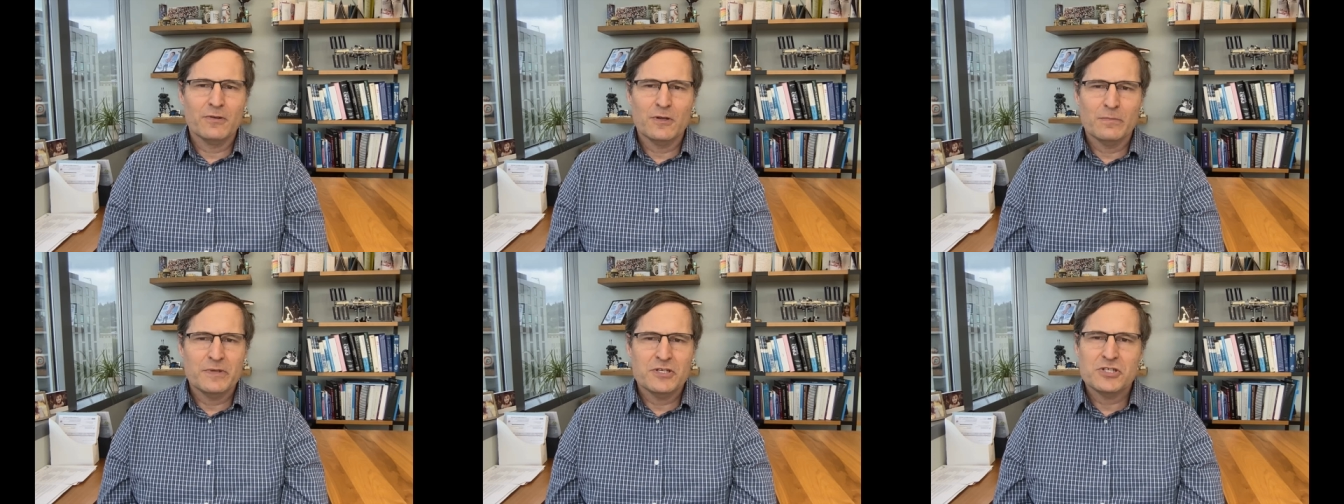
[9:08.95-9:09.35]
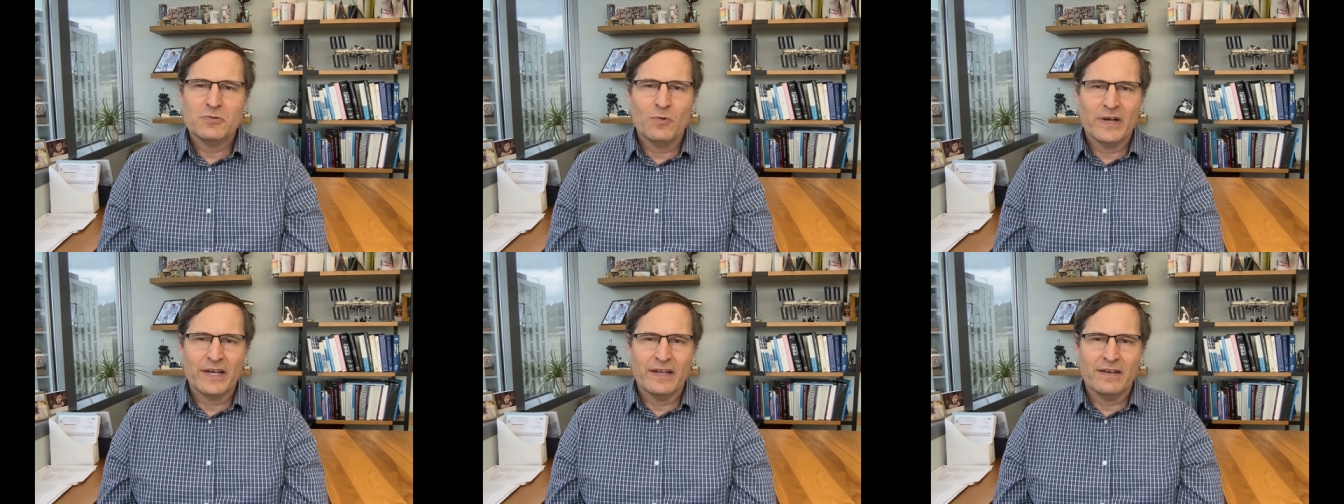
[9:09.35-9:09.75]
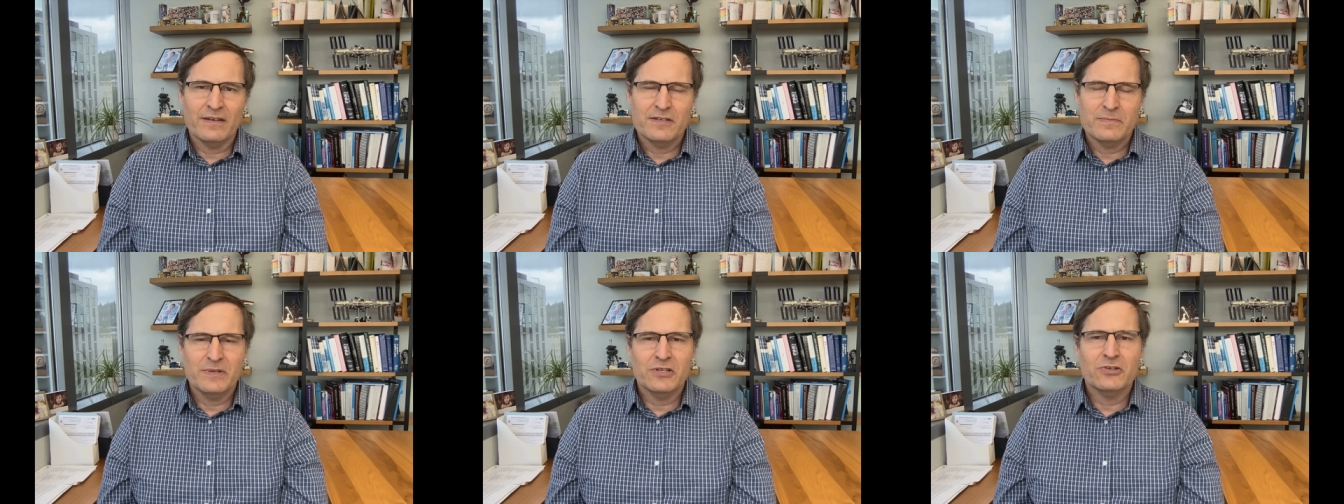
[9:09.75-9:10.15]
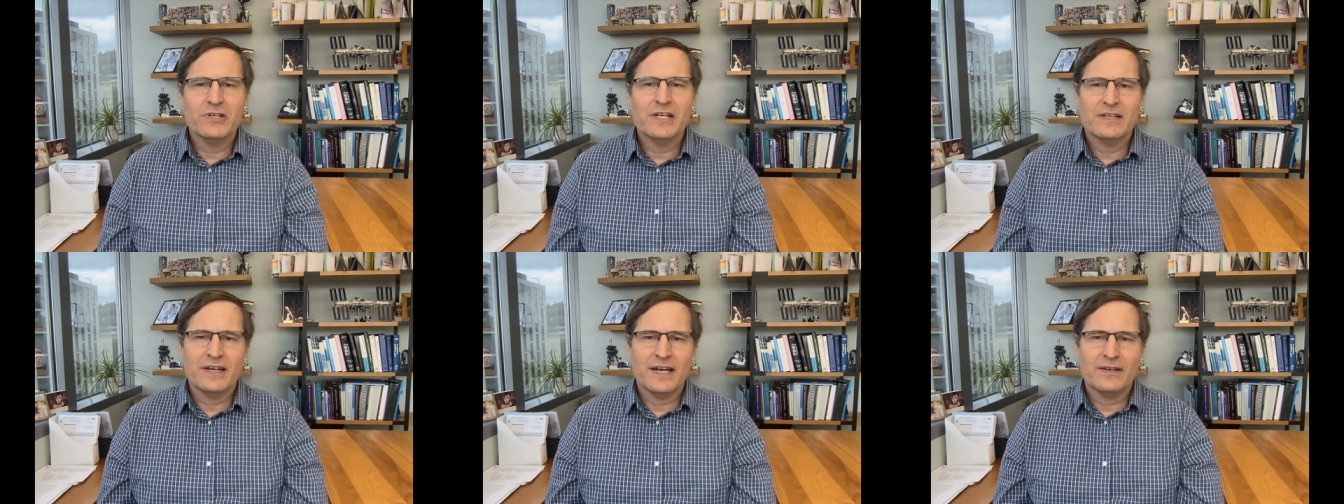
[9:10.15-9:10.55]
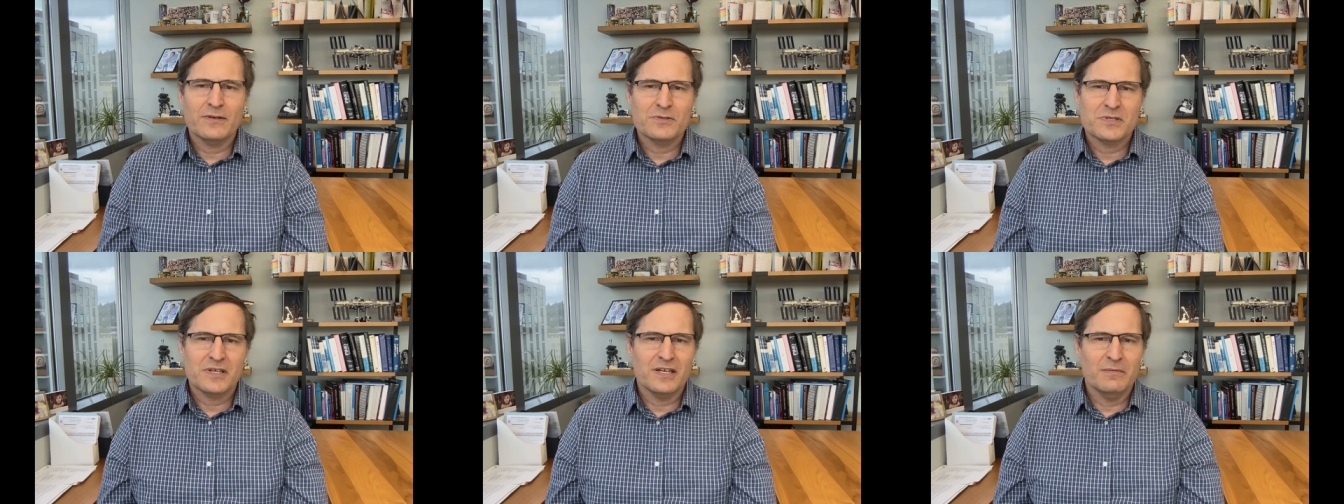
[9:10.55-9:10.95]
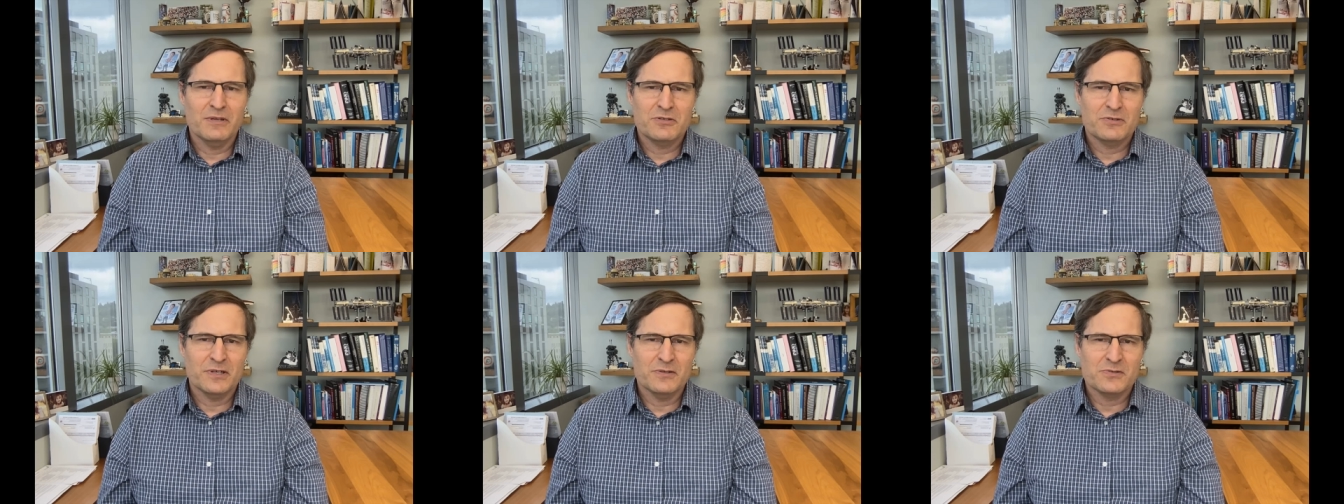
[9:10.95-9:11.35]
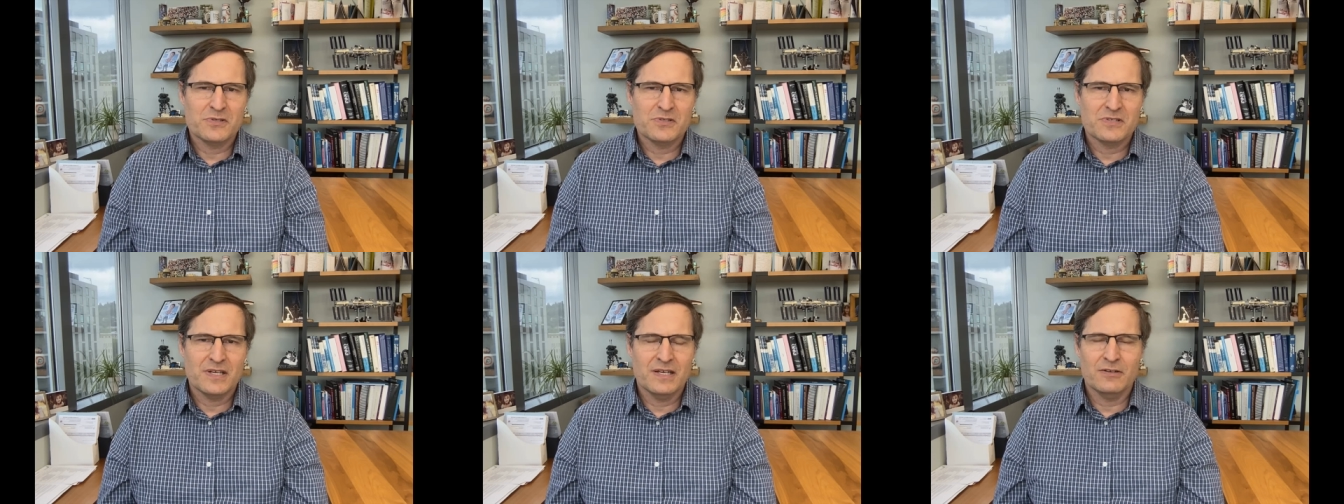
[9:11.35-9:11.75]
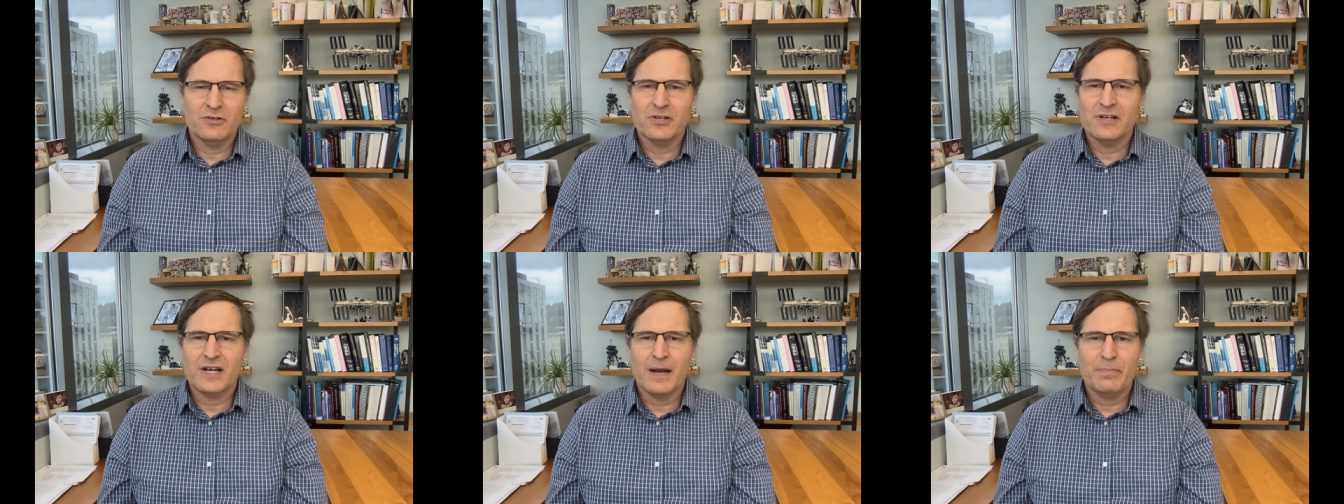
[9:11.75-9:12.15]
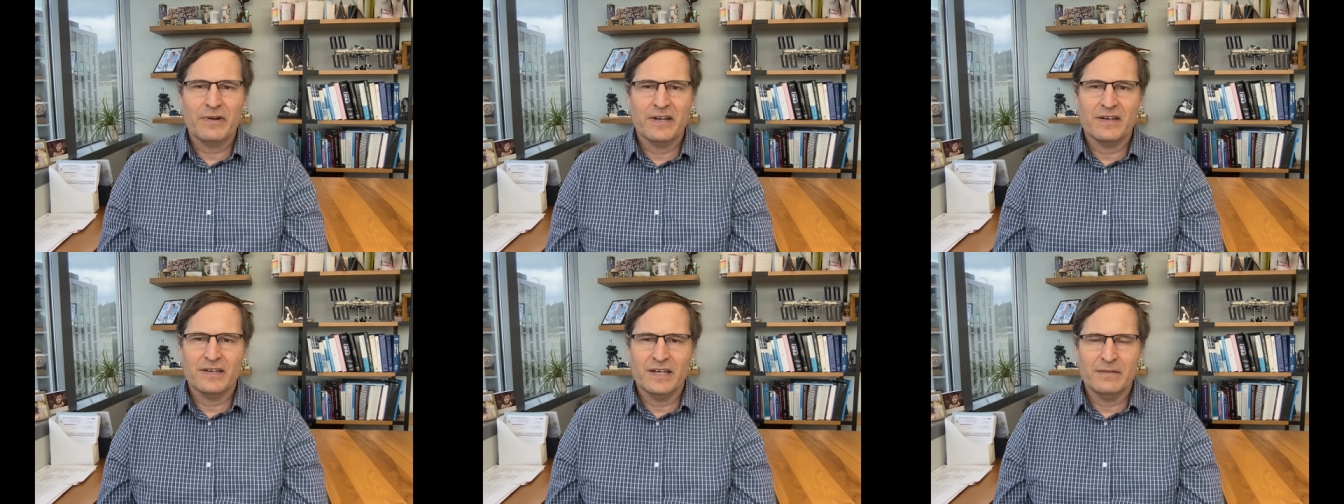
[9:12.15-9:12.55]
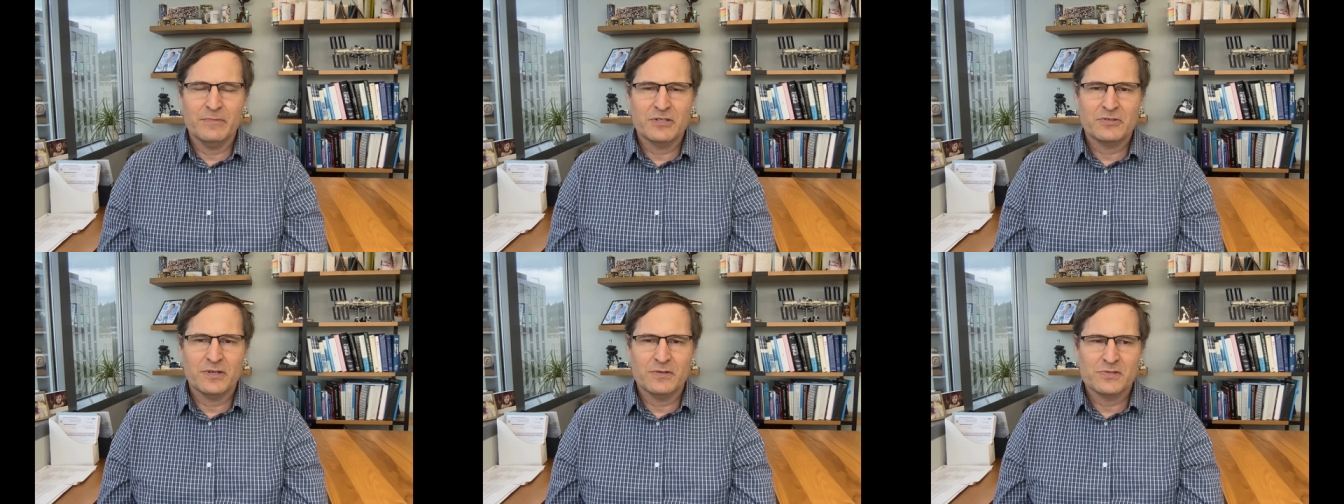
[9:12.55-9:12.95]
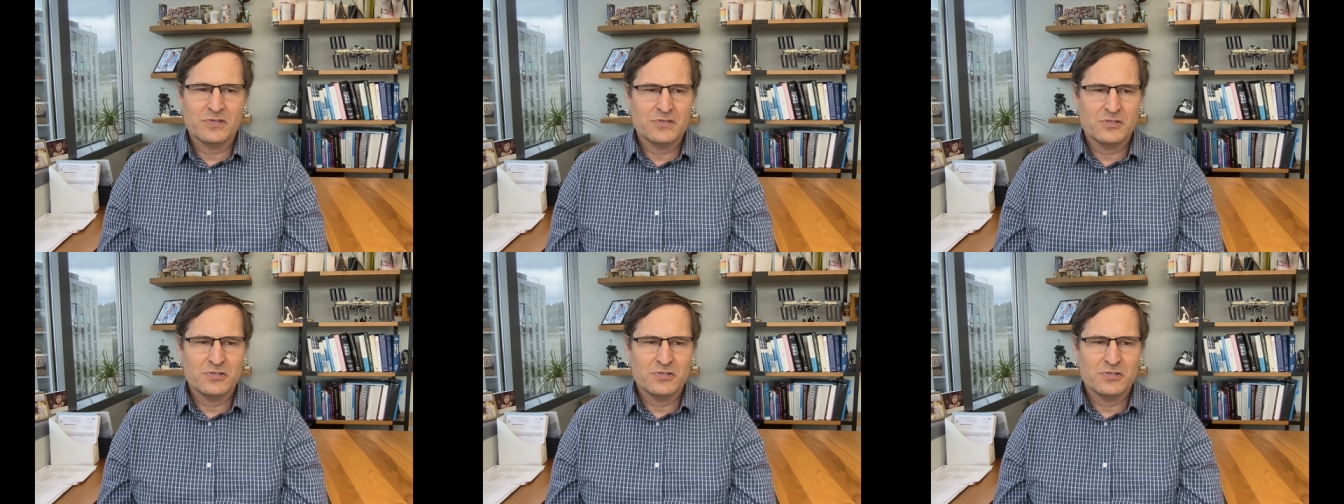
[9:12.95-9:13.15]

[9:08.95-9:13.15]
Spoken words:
OBGYN to be good at diagnosing endometriosis and good at operating on endometriosis,